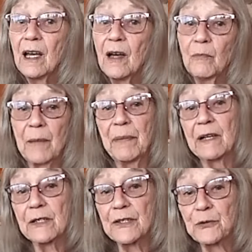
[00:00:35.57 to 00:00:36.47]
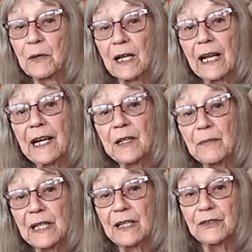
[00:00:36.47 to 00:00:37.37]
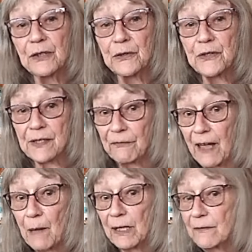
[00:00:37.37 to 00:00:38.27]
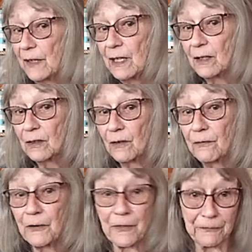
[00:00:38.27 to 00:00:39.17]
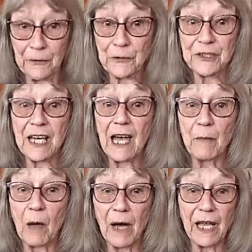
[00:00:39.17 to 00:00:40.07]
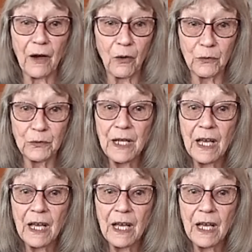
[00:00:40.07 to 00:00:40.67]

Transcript: My parents were letting me use the family vehicle for the first time on my own.